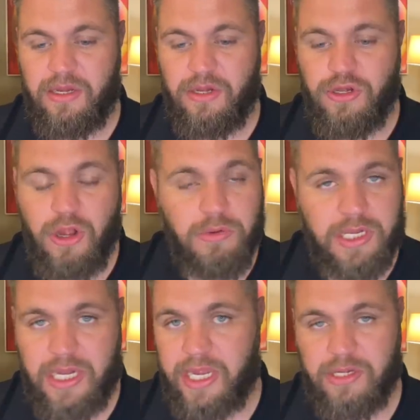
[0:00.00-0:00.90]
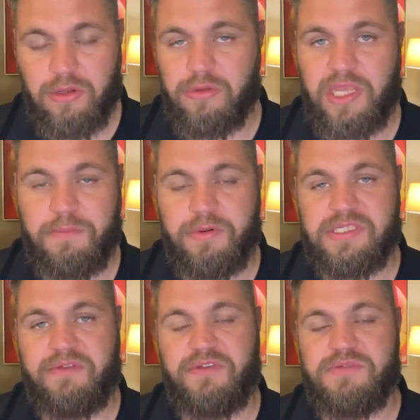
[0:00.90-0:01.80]
No United goalkeeper
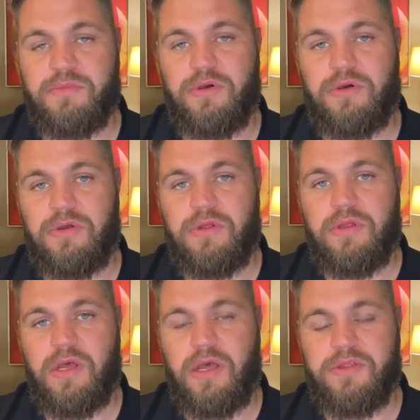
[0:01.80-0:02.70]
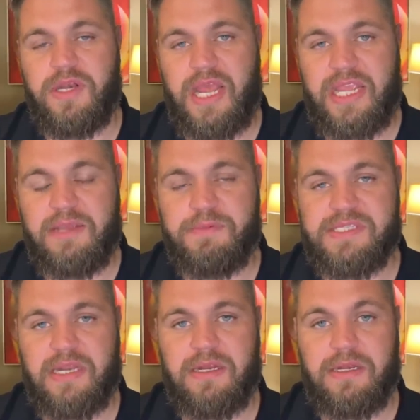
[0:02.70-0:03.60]
has averaged more uh, than
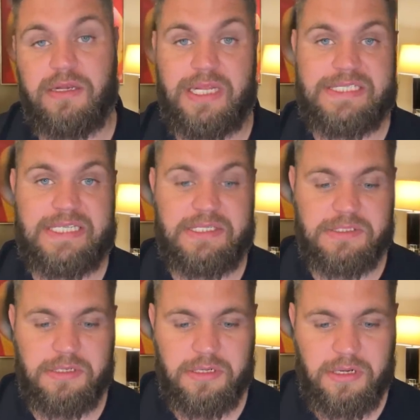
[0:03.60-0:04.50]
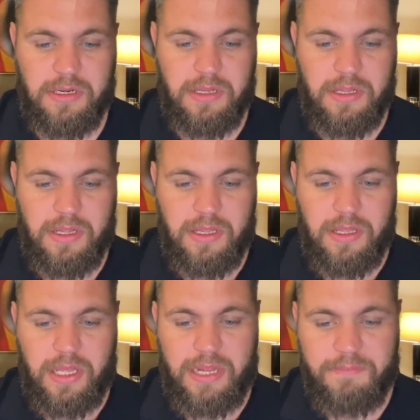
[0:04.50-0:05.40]
80% last season.
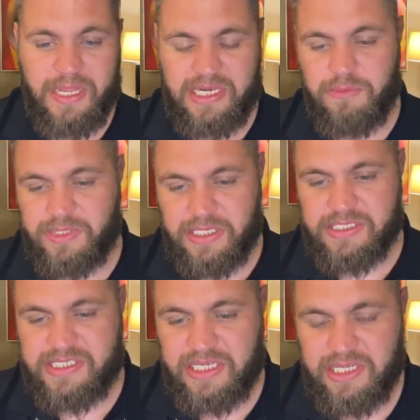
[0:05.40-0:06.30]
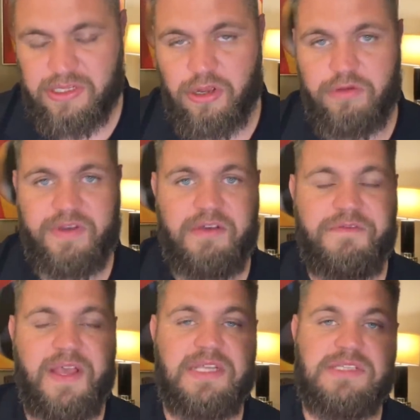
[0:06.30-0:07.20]
Admittedly, we didn't see Kovar
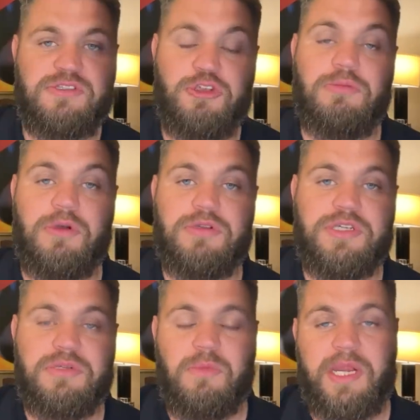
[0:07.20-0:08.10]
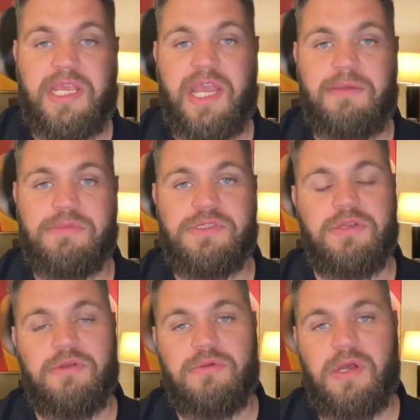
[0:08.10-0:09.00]
face too much when it came
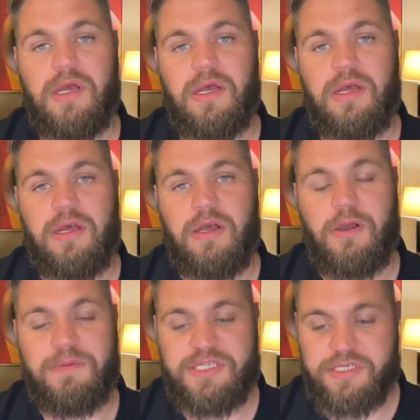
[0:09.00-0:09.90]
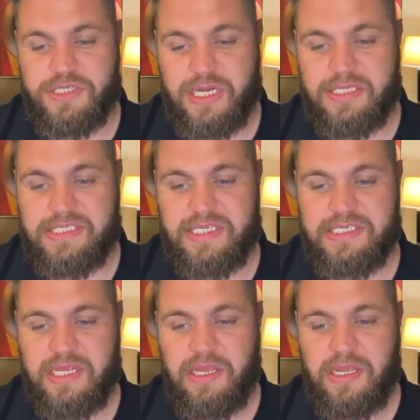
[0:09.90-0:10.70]
to uh, opposition chances,